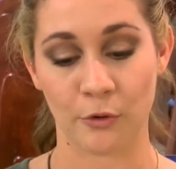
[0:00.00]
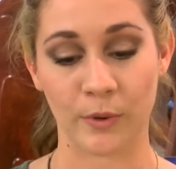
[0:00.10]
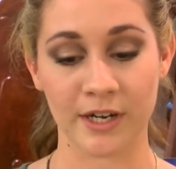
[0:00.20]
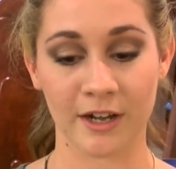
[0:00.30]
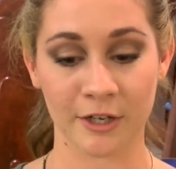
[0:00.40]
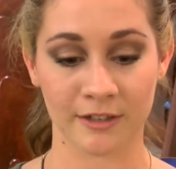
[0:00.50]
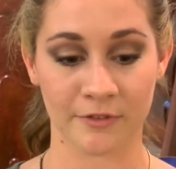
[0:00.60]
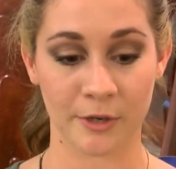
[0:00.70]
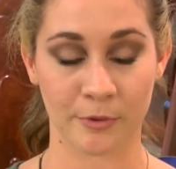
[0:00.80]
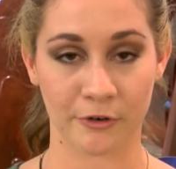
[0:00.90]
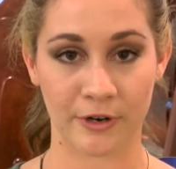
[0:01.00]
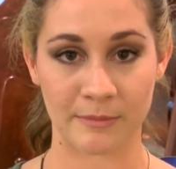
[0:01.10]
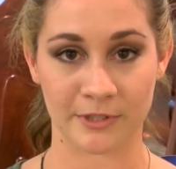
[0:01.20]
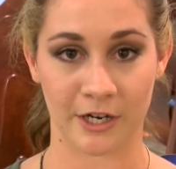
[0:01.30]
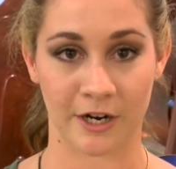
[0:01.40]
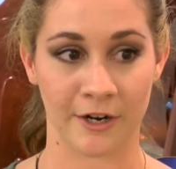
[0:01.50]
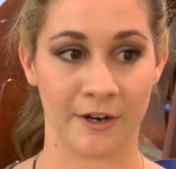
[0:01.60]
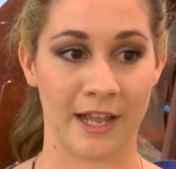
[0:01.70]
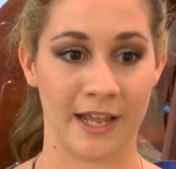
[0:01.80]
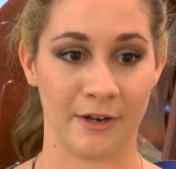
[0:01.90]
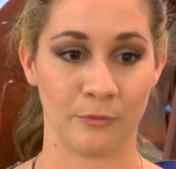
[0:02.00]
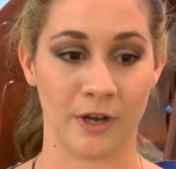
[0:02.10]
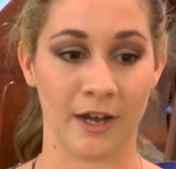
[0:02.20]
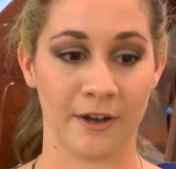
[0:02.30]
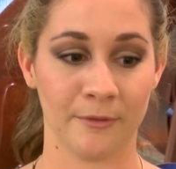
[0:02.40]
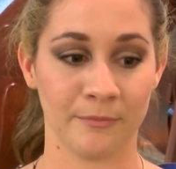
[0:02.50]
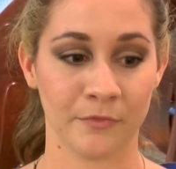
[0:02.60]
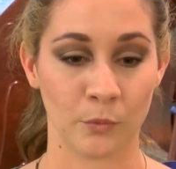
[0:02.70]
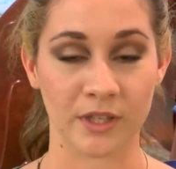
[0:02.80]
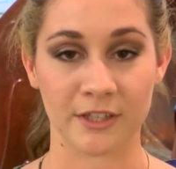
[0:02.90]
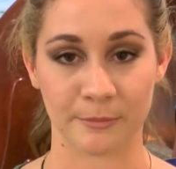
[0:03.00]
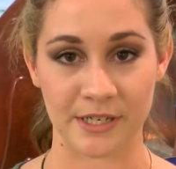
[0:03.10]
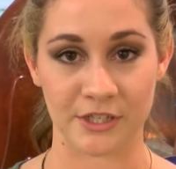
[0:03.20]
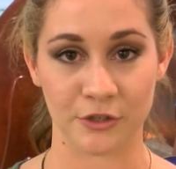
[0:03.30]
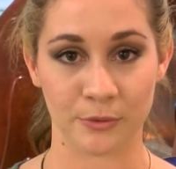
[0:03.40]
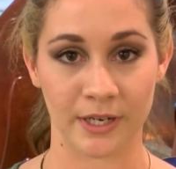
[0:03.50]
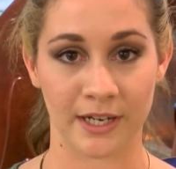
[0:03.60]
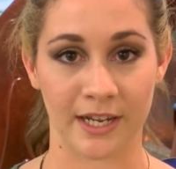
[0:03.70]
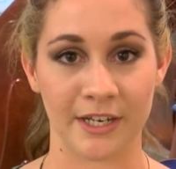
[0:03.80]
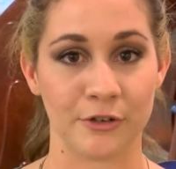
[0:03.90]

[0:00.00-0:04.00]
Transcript: when all of our programs are and what they'll be doing, and